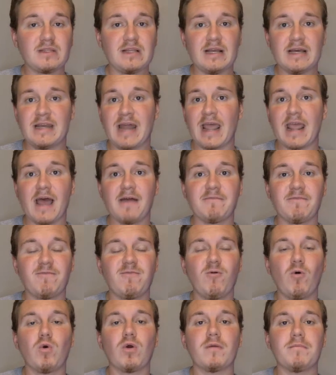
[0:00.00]
And I got
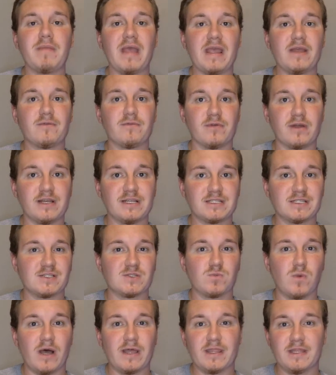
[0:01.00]
4 main reasons
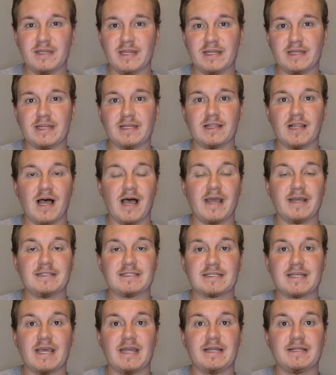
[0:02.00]
why the Nittany
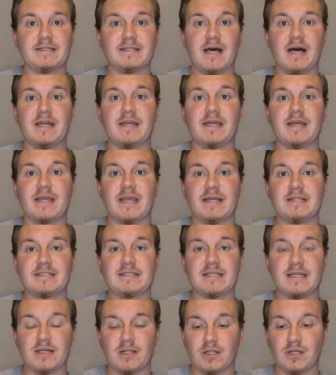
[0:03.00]
Lions get it done
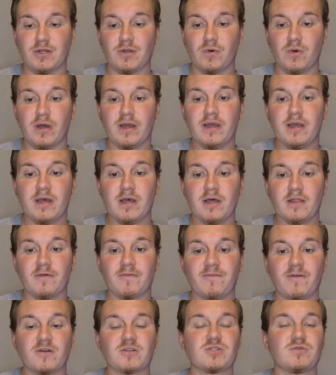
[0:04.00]
against Illinois. The
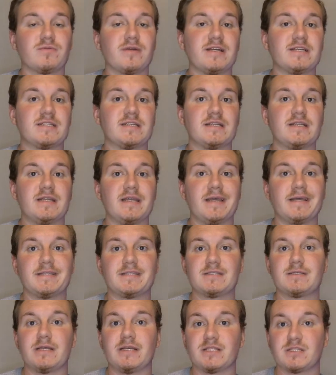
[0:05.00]
first reason,
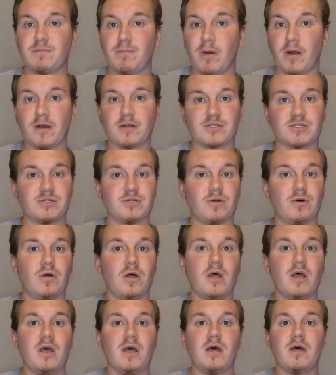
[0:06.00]
it's personal.
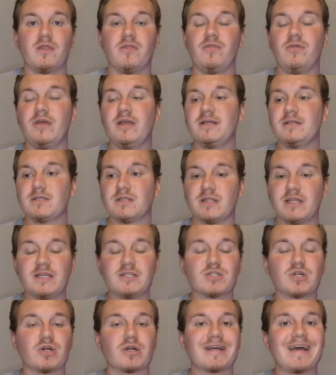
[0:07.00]

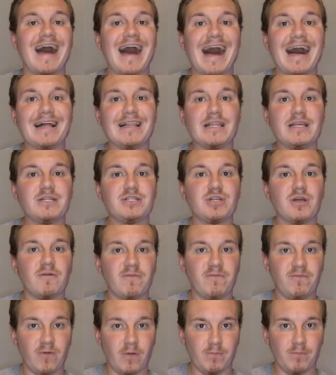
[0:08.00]
These are college
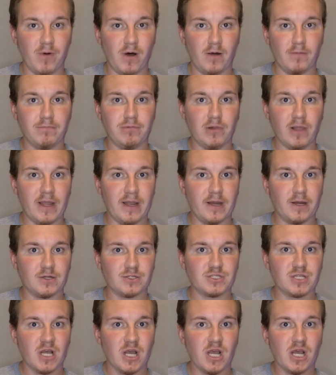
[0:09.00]
football
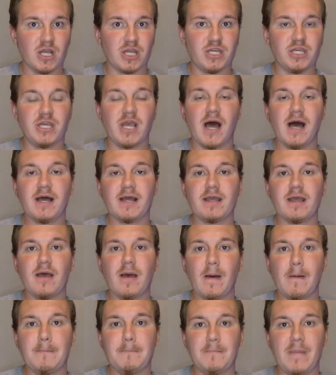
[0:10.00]
players, young
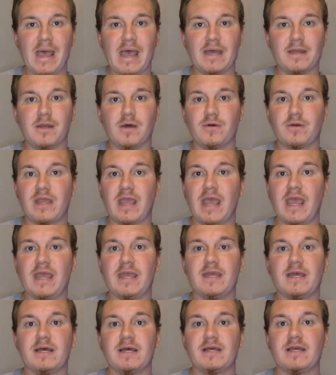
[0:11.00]
men,
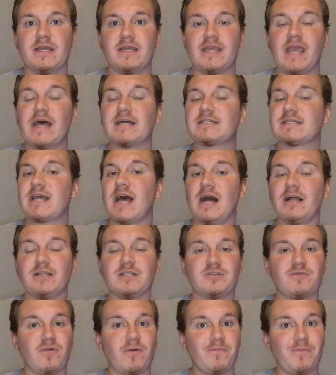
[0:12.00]
okay? Yes,
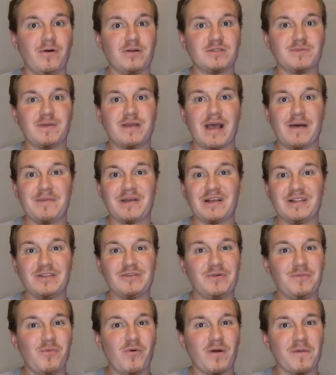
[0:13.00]
college football is becoming a
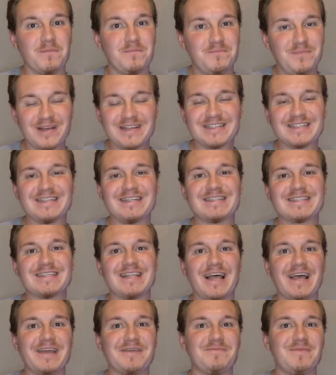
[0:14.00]
little more
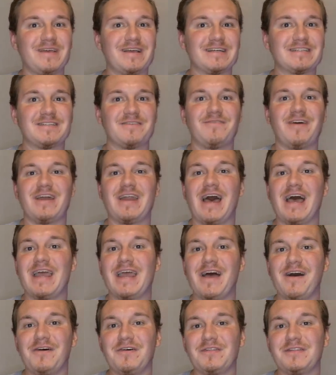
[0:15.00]
business-like because of
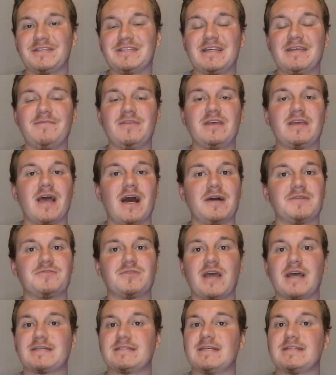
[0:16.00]
NIL, the TV
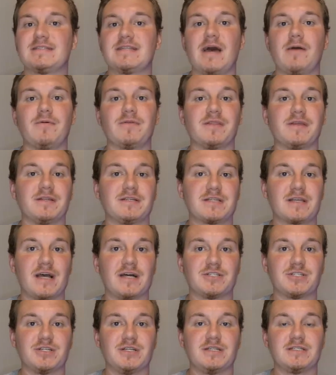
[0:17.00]
contracts. That's not what the
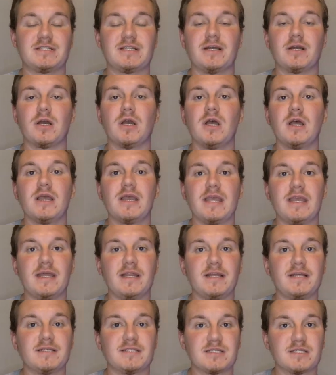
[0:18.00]
discussion is here.
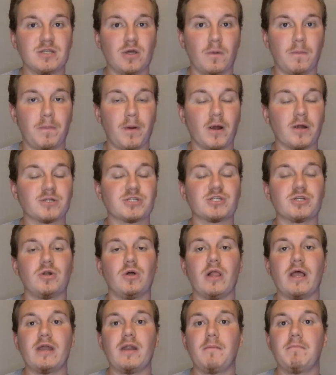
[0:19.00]
It is still
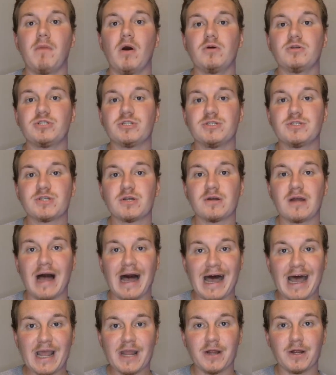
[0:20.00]
personal, and emotions are
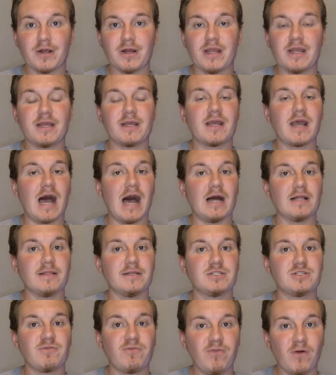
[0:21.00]
higher in
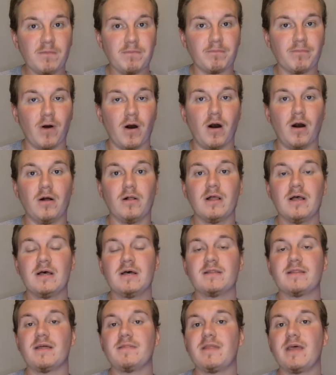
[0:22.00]
college football
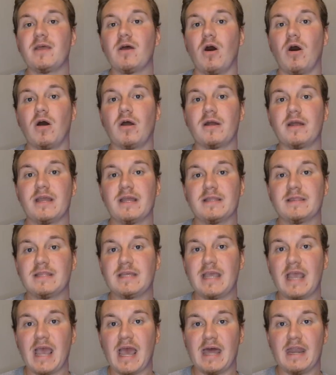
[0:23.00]
than they are in
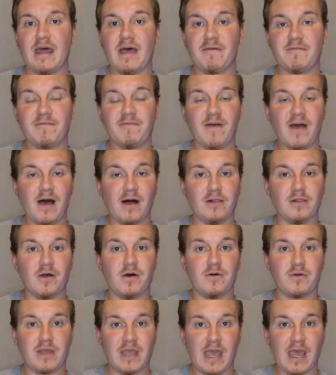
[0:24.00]
the NFL,
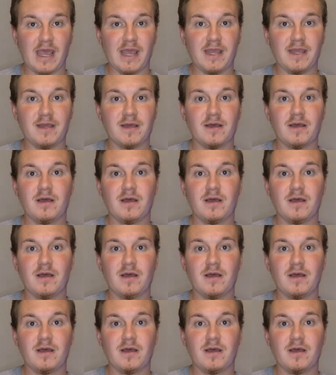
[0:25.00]
okay?